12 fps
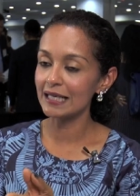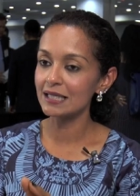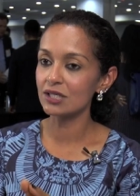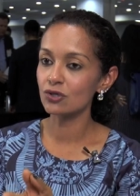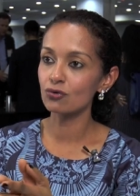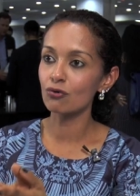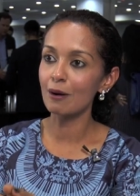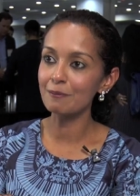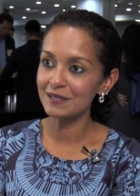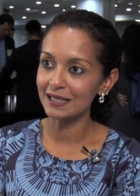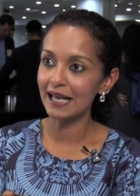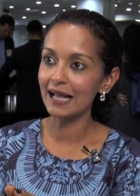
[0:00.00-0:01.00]
in
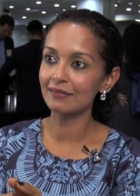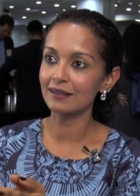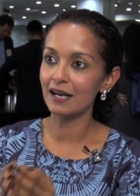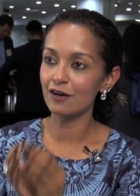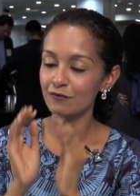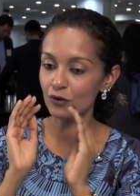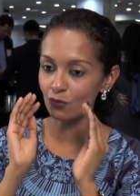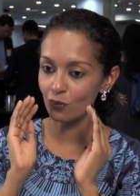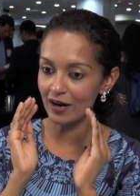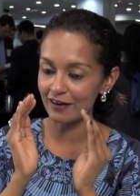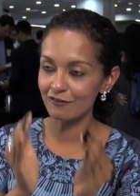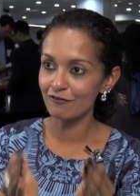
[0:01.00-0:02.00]
disrupting healthcare if you're very